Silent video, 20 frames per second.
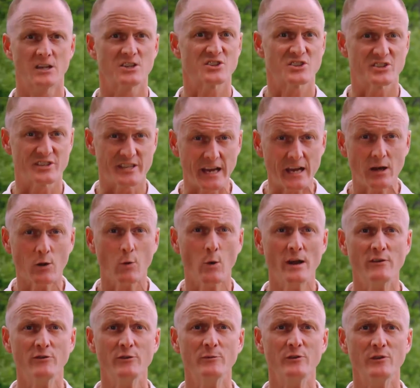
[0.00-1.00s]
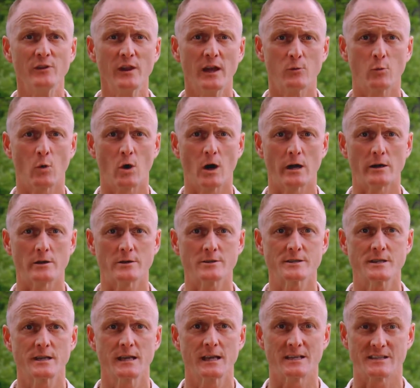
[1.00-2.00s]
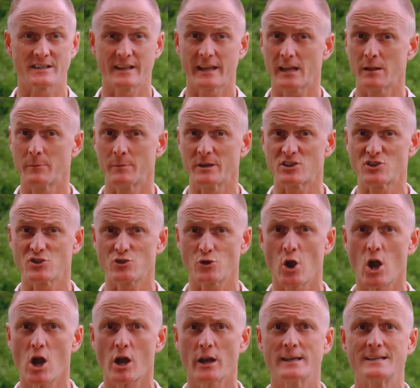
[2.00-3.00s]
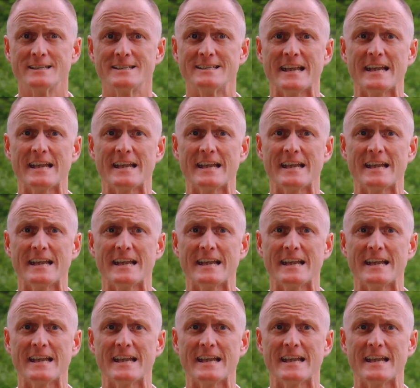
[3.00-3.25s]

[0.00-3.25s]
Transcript: Stay away from floodwaters as they can be strong and